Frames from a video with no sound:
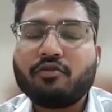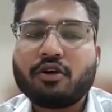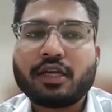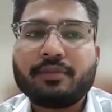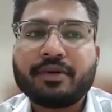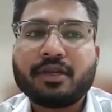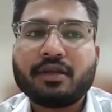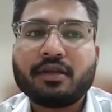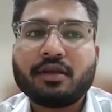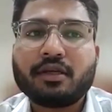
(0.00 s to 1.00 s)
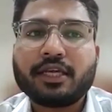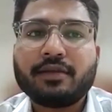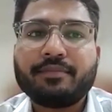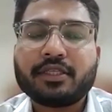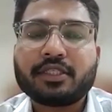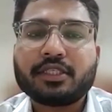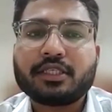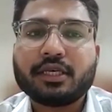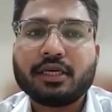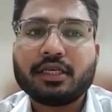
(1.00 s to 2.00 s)
what I tell
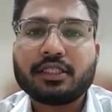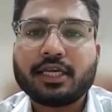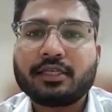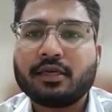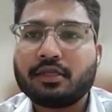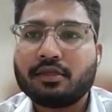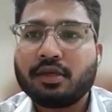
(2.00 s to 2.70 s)
patient is that